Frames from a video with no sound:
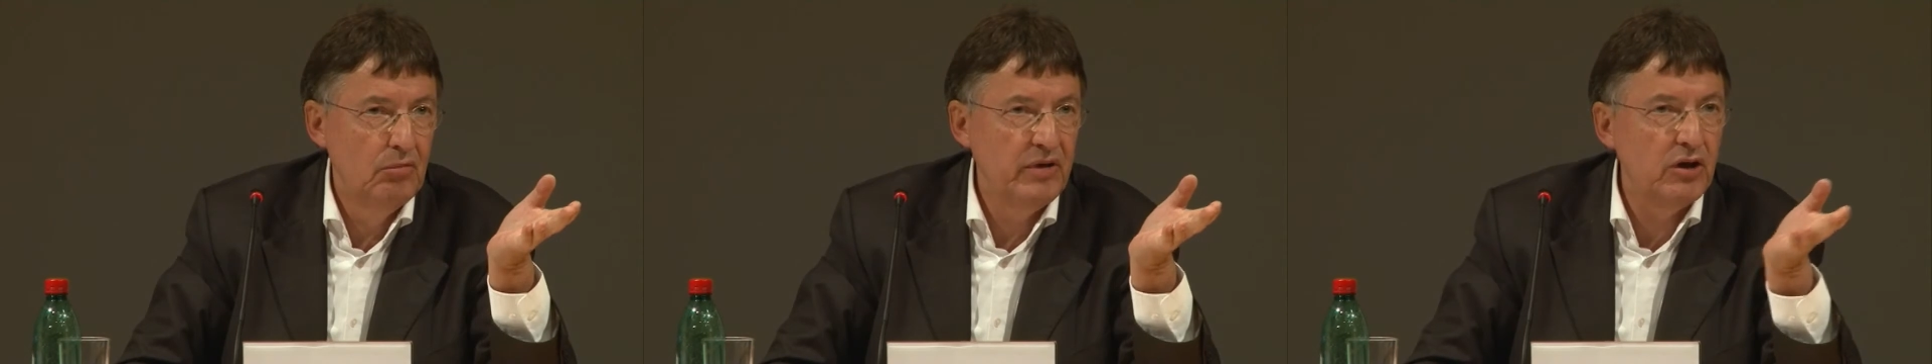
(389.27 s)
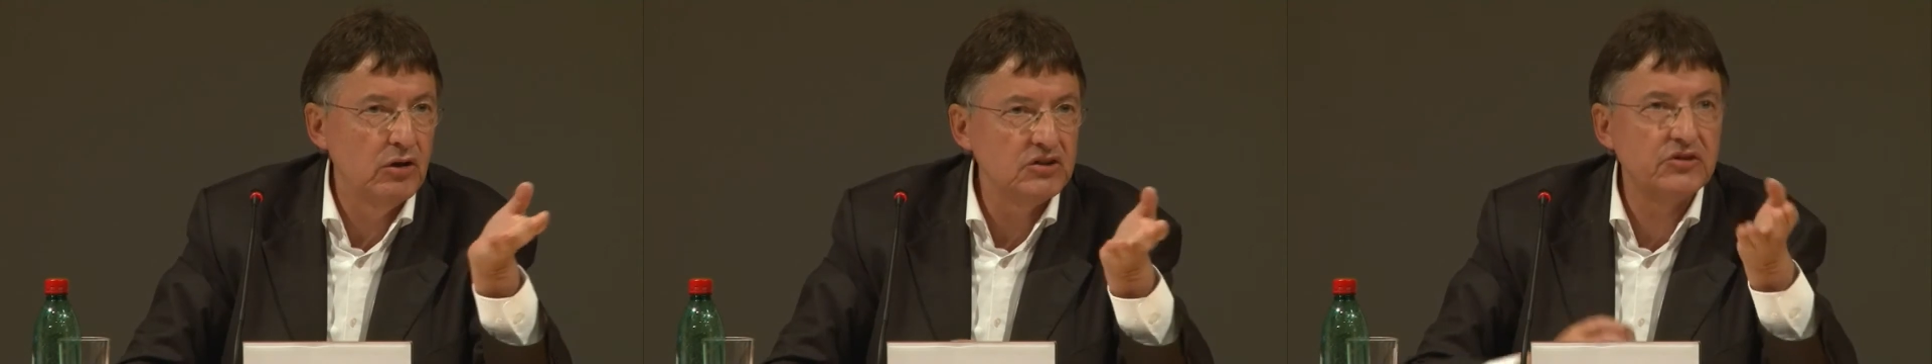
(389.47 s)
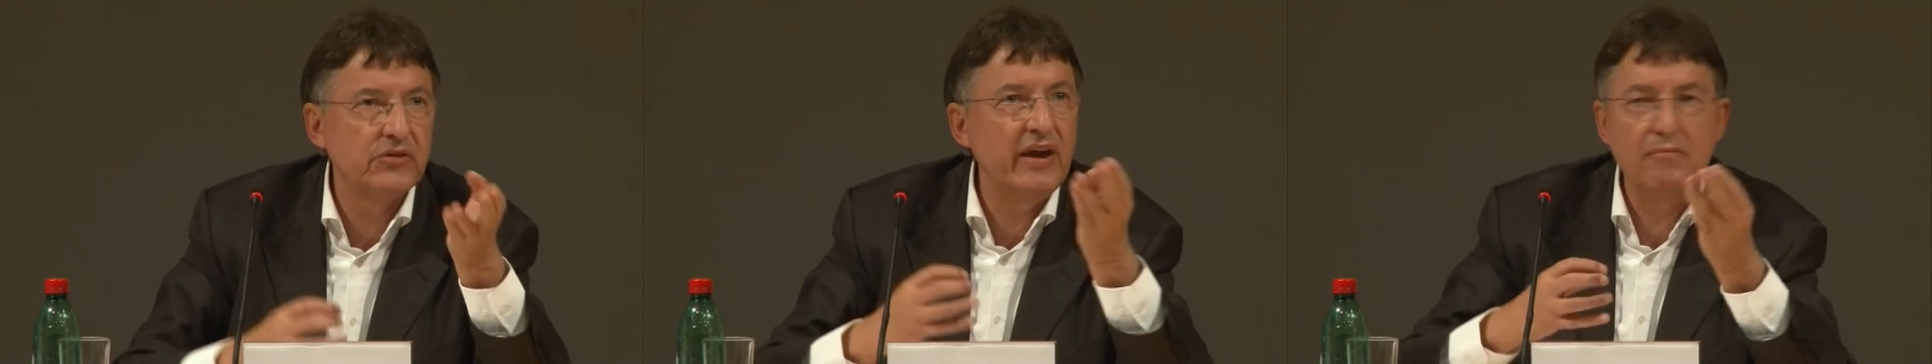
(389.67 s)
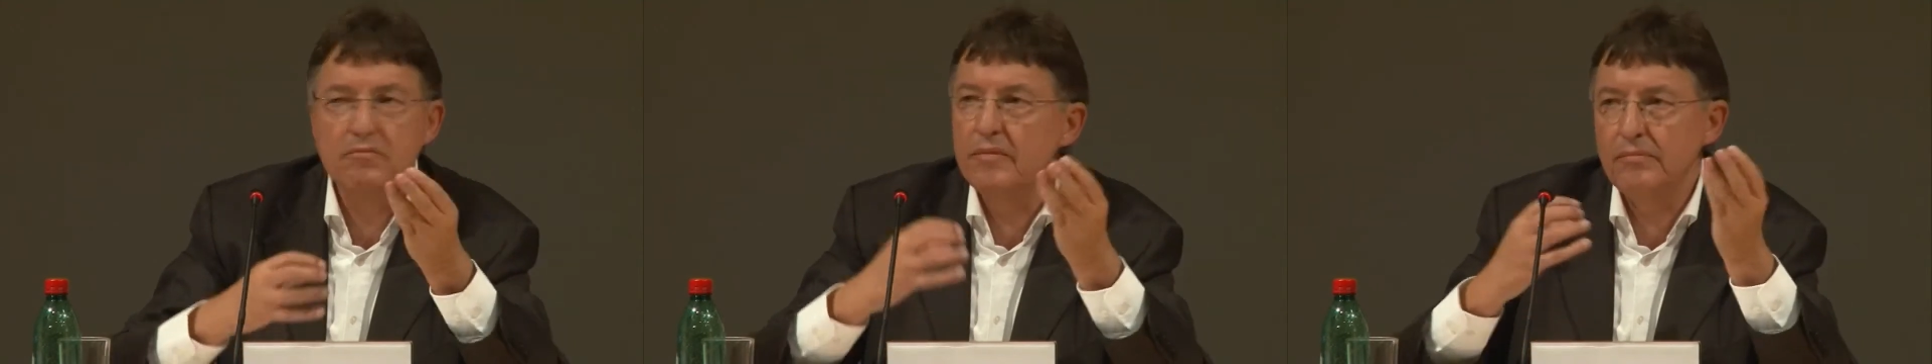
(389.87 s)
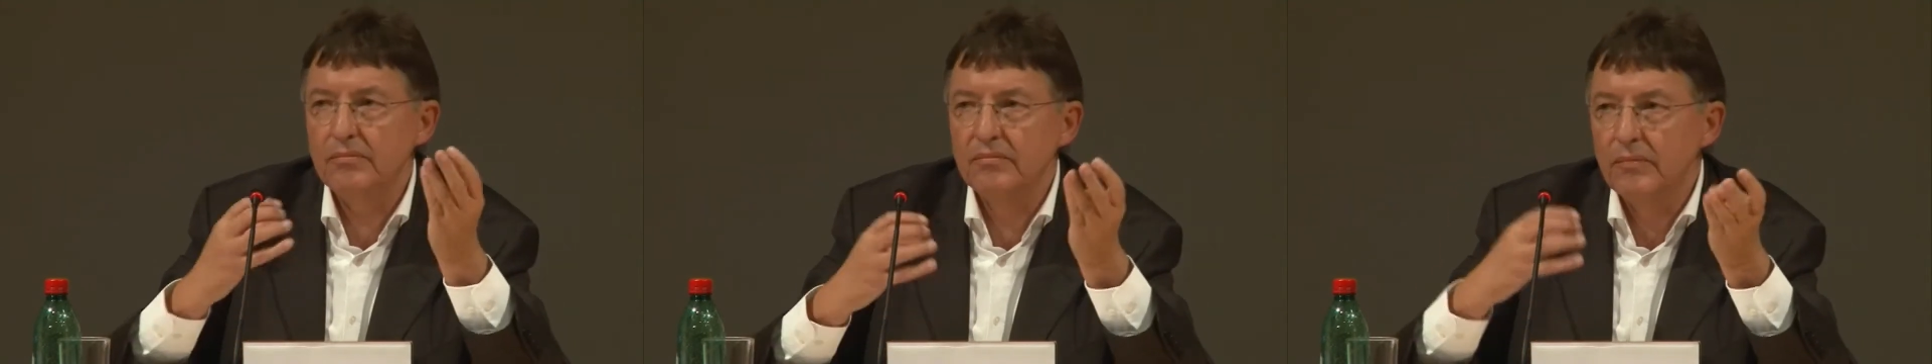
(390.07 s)
because they
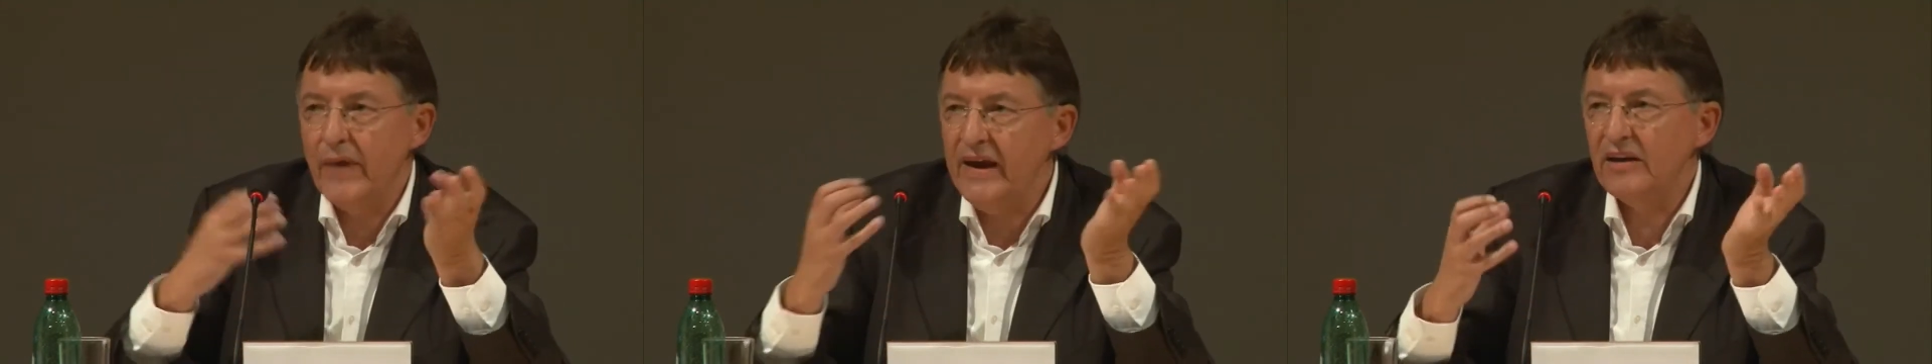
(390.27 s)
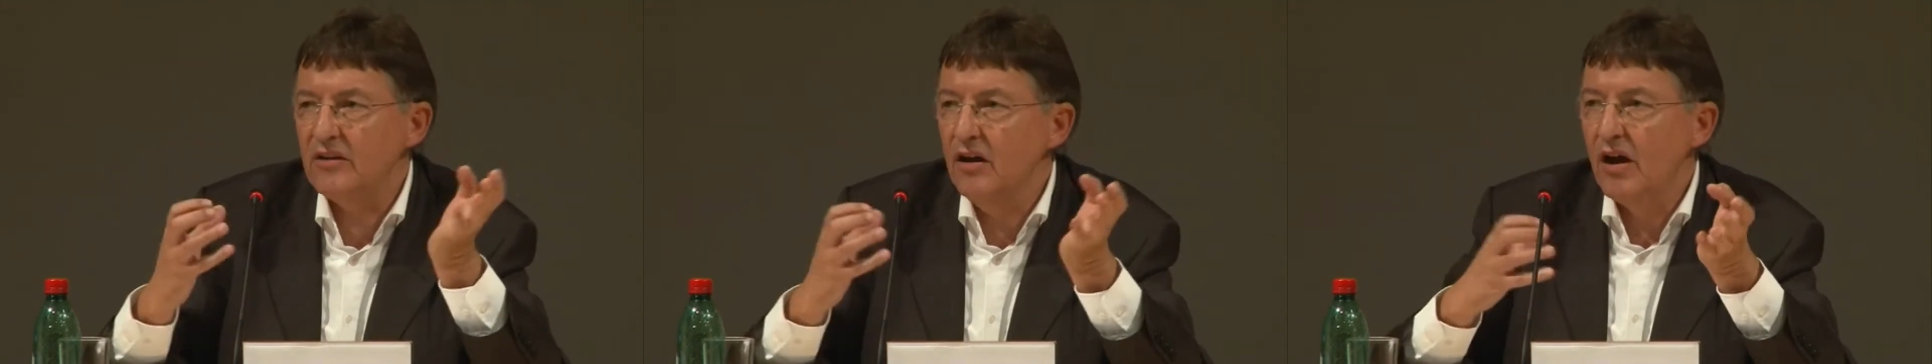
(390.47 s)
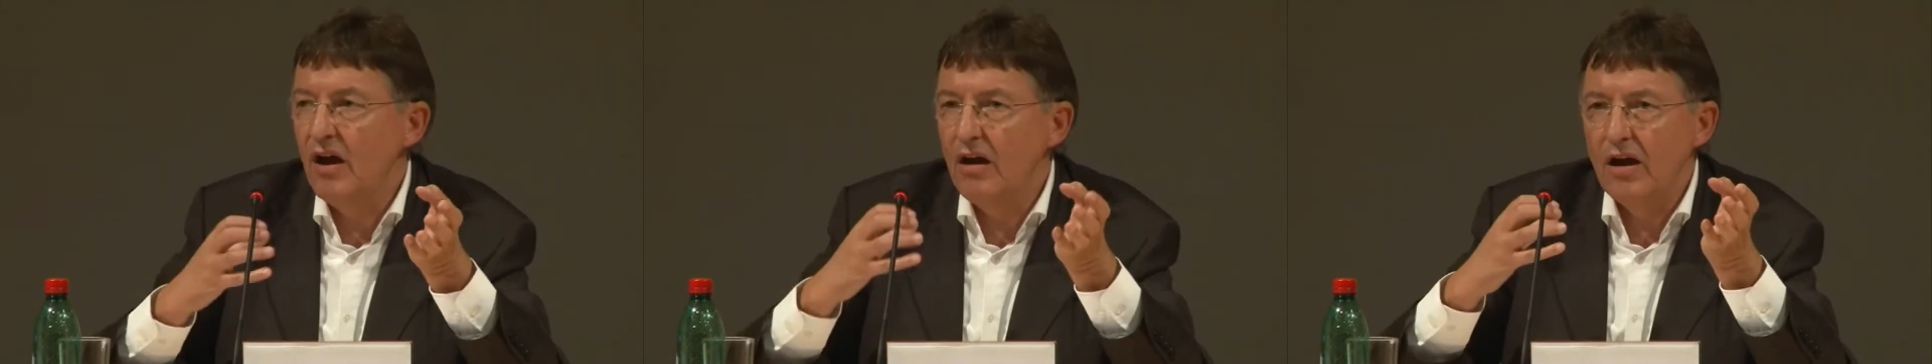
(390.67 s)
made